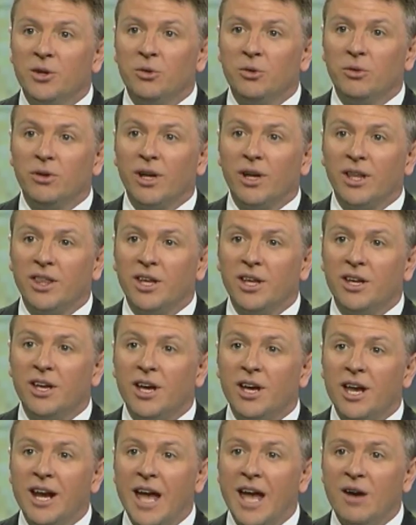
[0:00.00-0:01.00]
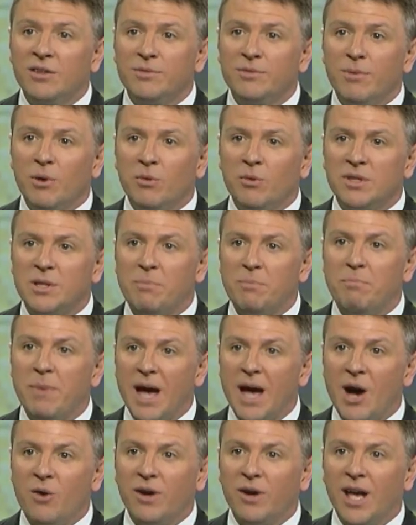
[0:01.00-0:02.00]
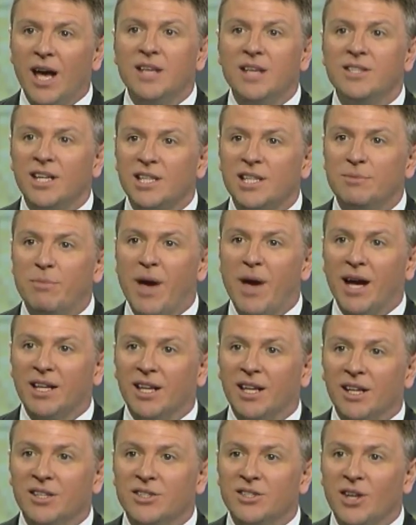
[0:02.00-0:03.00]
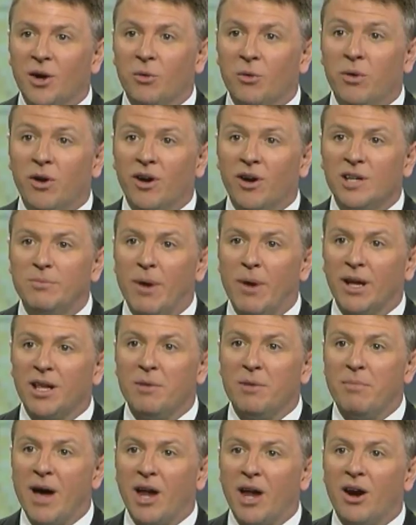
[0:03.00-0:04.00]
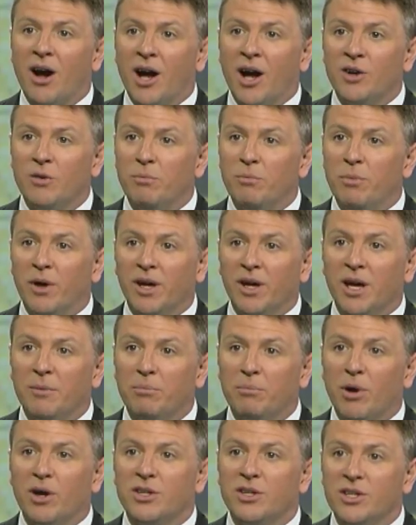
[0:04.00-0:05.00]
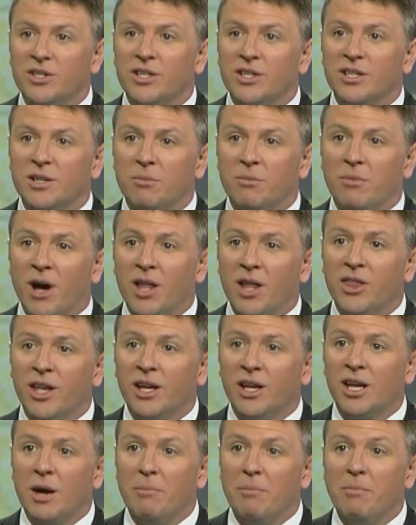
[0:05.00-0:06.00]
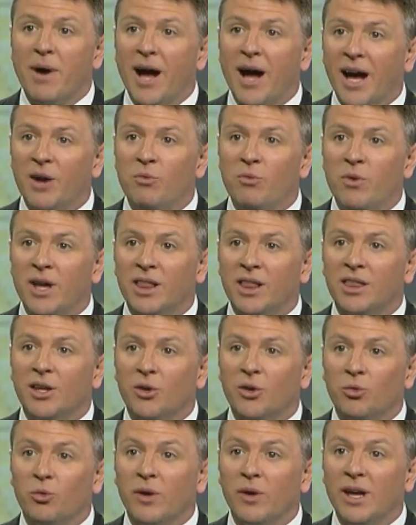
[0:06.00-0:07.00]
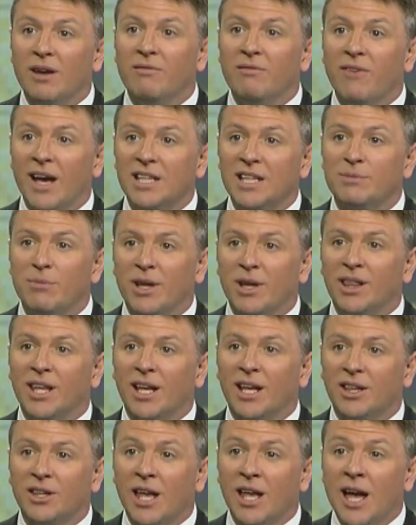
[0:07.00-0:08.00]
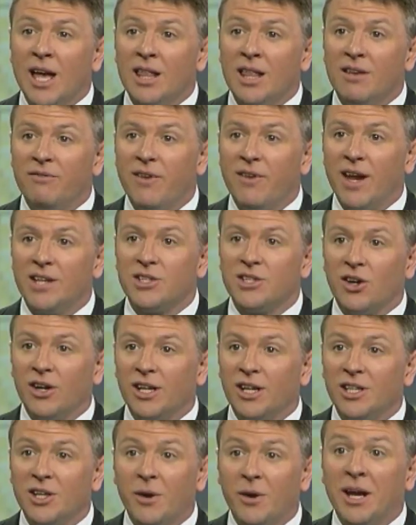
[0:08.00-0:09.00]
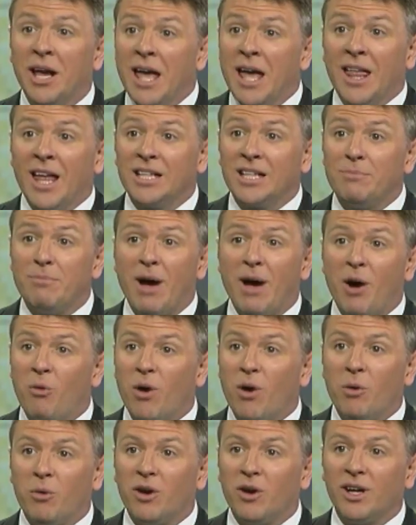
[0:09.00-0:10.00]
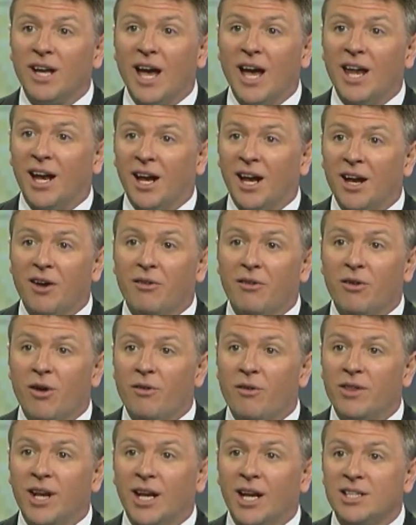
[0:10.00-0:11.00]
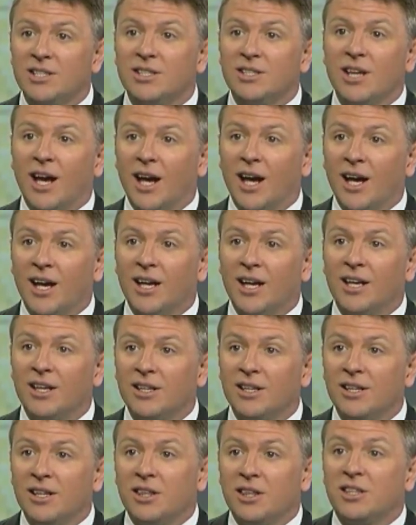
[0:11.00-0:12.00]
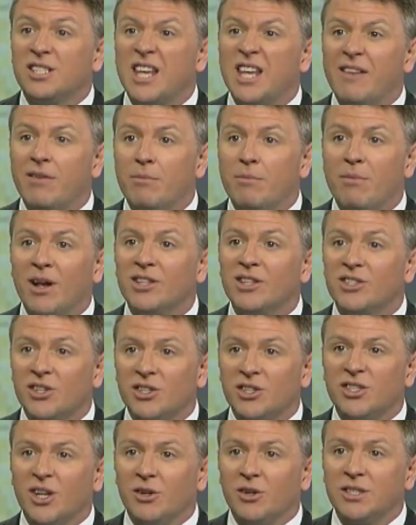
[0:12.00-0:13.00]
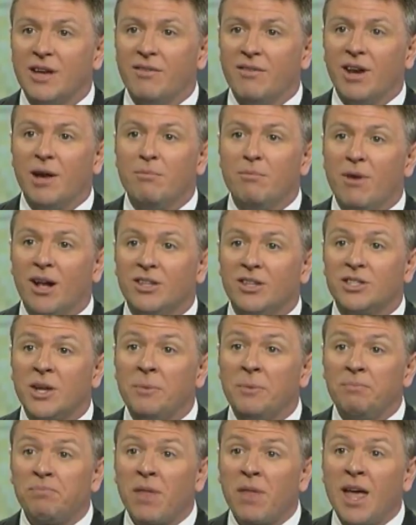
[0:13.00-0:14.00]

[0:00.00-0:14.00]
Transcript: the, the announcement was about as expected. So we were expecting about 100 billion purchases a month, and combined with the reinvestment that the that's Fed is already it, doing, yeah. that's about what we're getting over the next uh, seven months or so, seven, eight months.